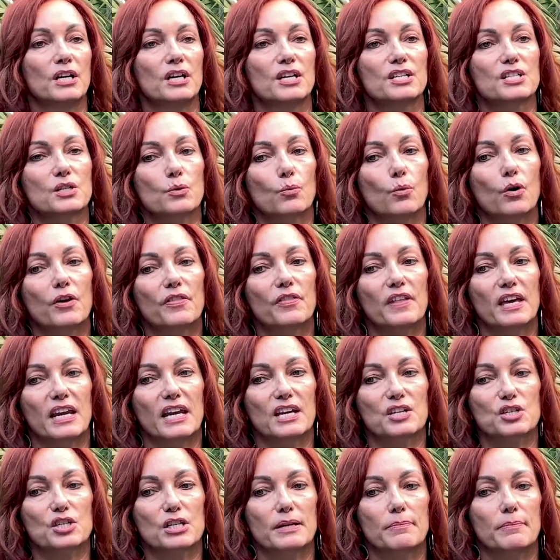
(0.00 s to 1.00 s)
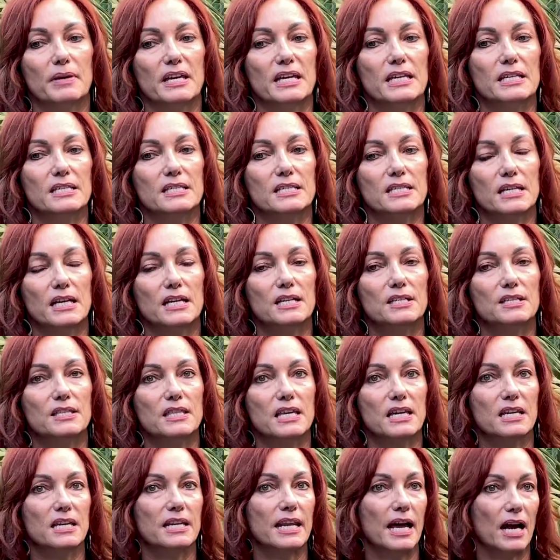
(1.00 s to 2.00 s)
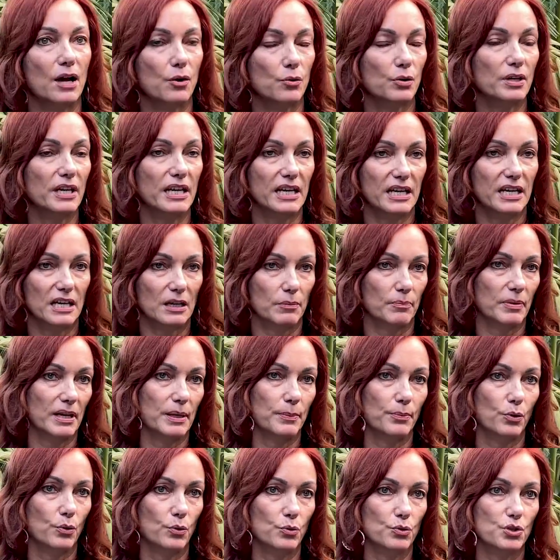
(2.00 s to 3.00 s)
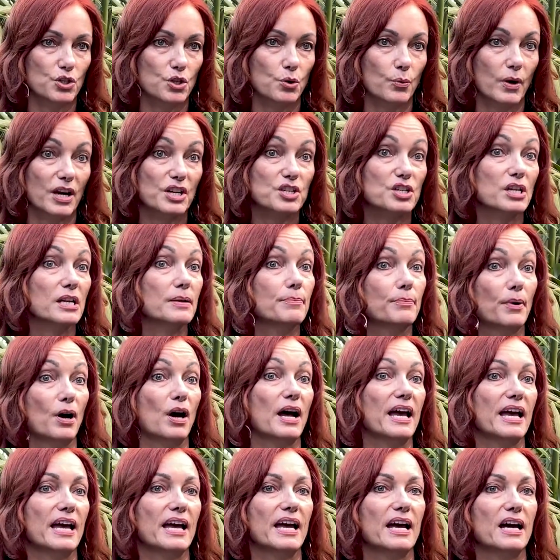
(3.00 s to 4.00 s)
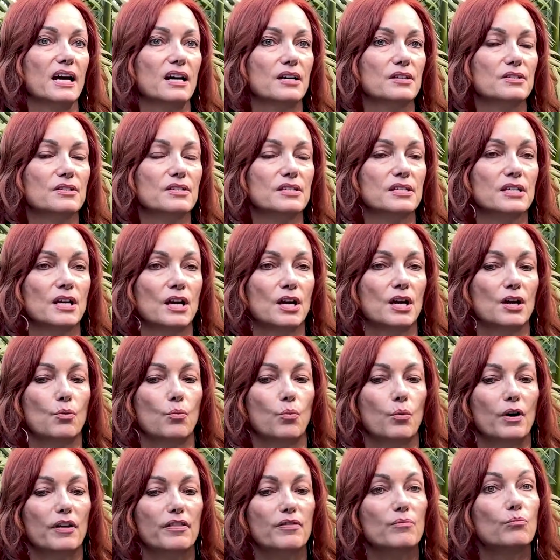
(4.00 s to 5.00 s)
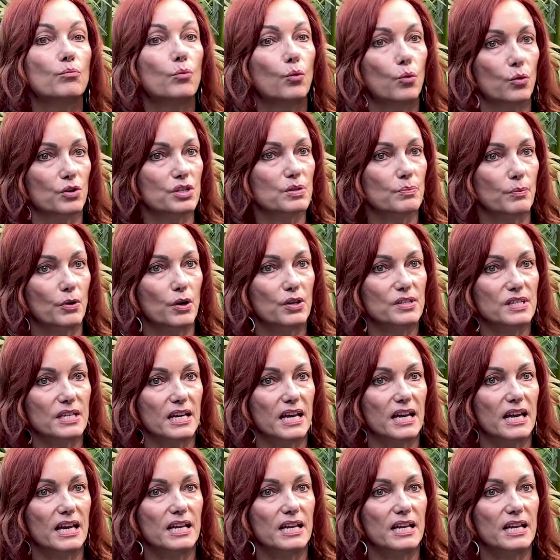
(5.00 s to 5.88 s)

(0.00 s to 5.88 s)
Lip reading: So what that actually means is they're now needing people to actually buy a house with more deposit.